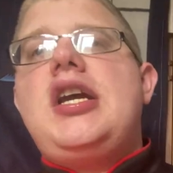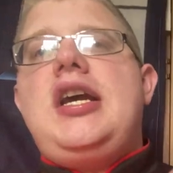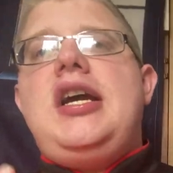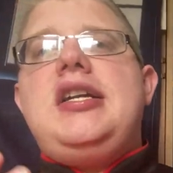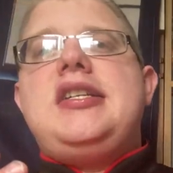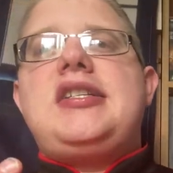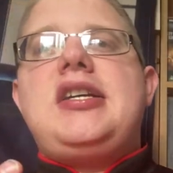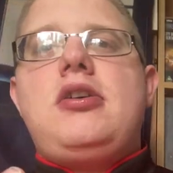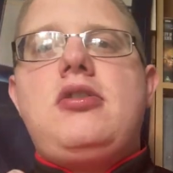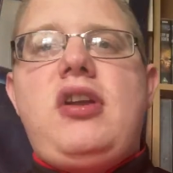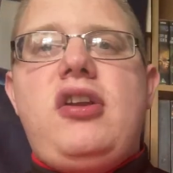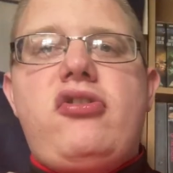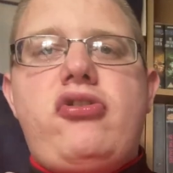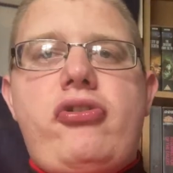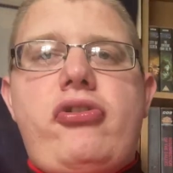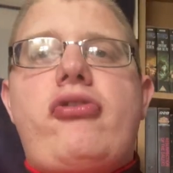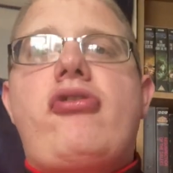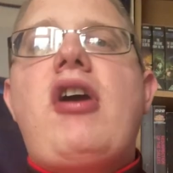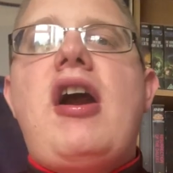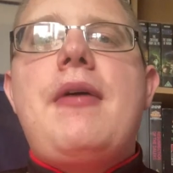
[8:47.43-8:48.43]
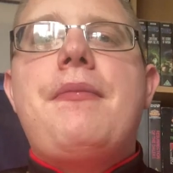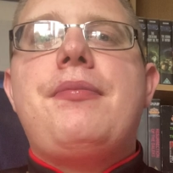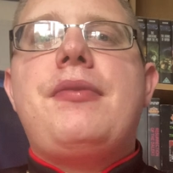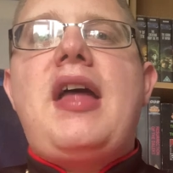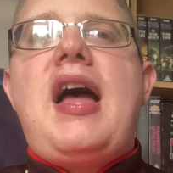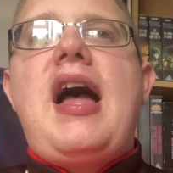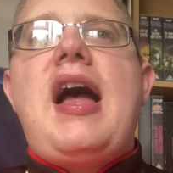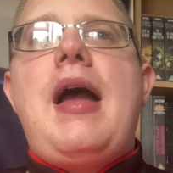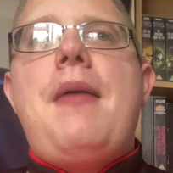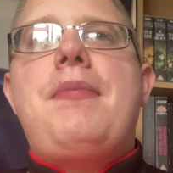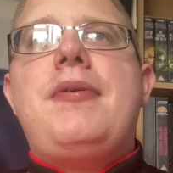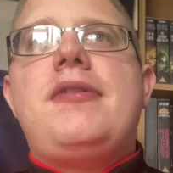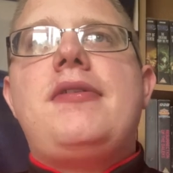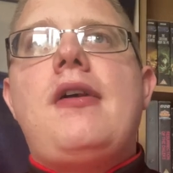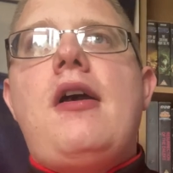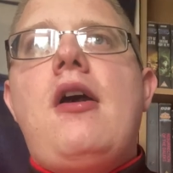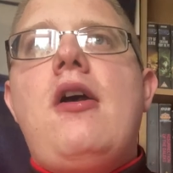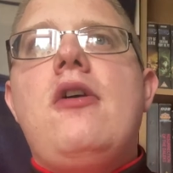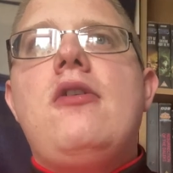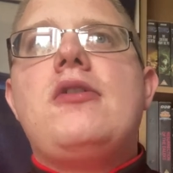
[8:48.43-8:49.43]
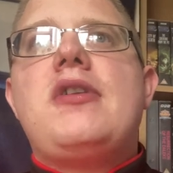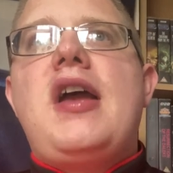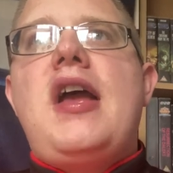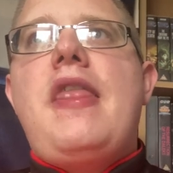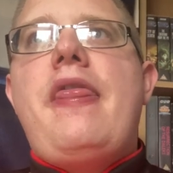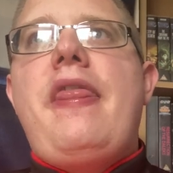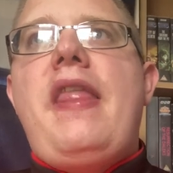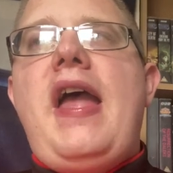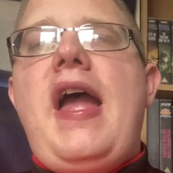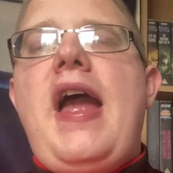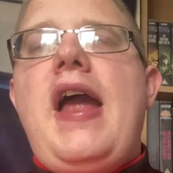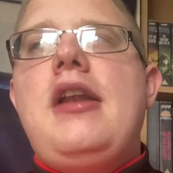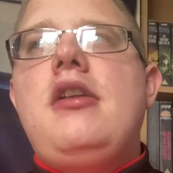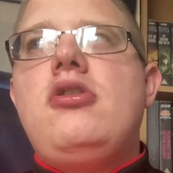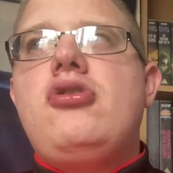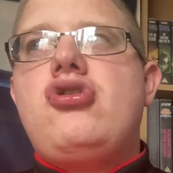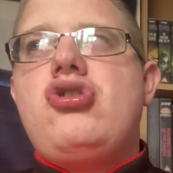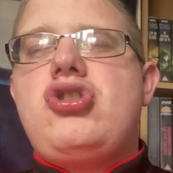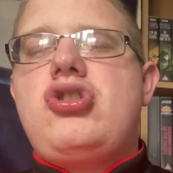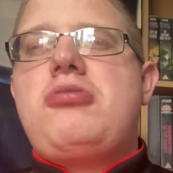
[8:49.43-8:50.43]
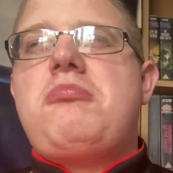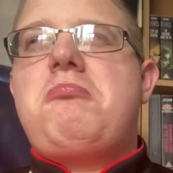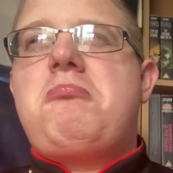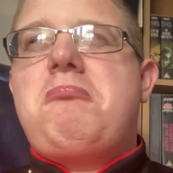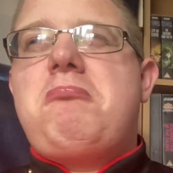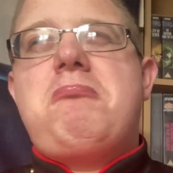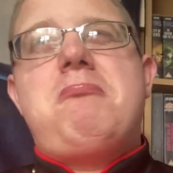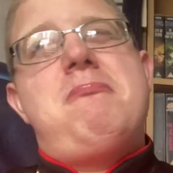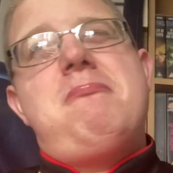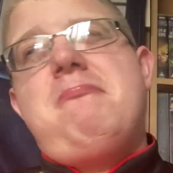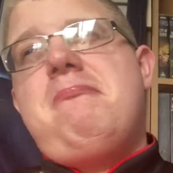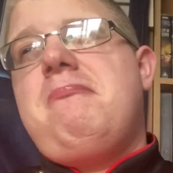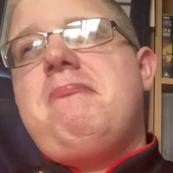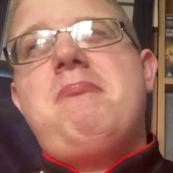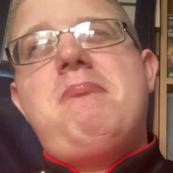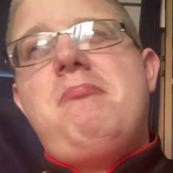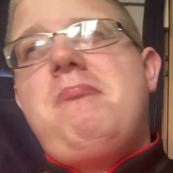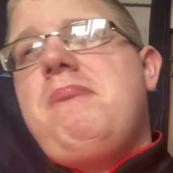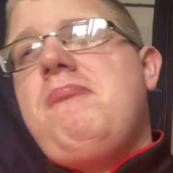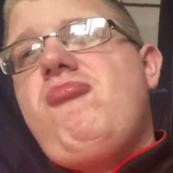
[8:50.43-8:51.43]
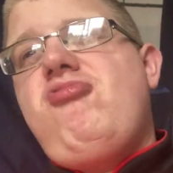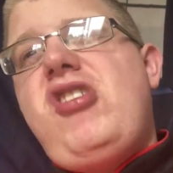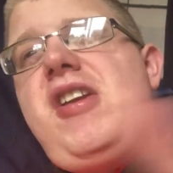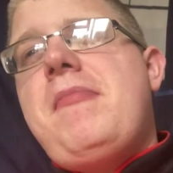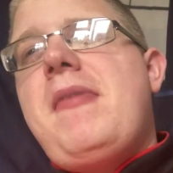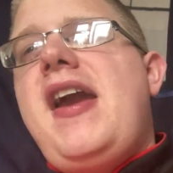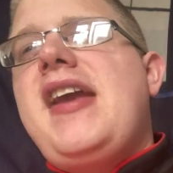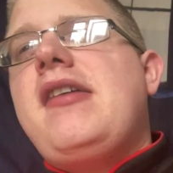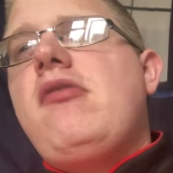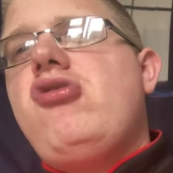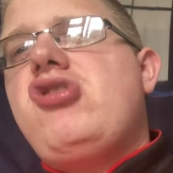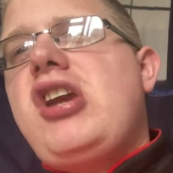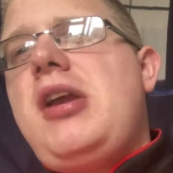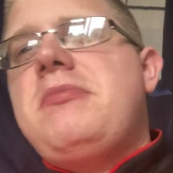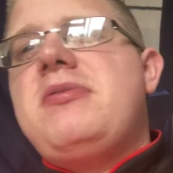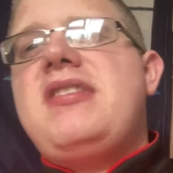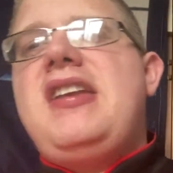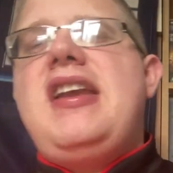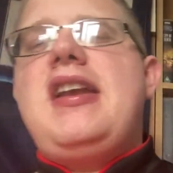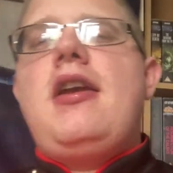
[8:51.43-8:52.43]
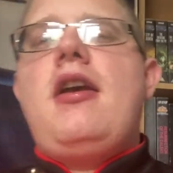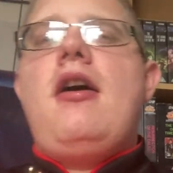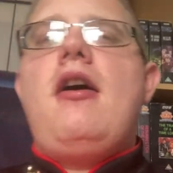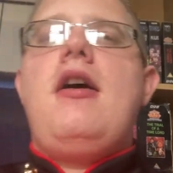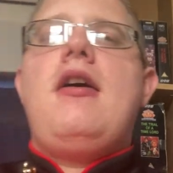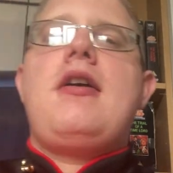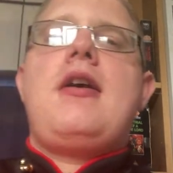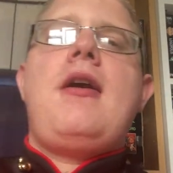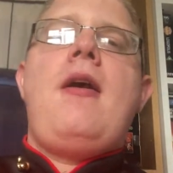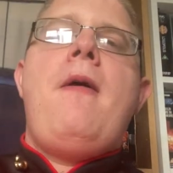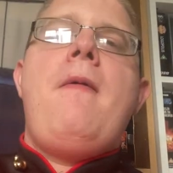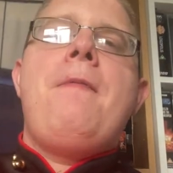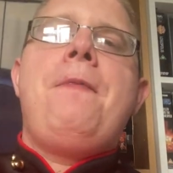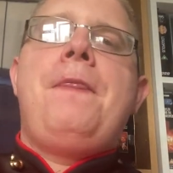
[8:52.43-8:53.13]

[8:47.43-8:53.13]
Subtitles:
until they scrapped that episode and then just remade it with James T. Kirk.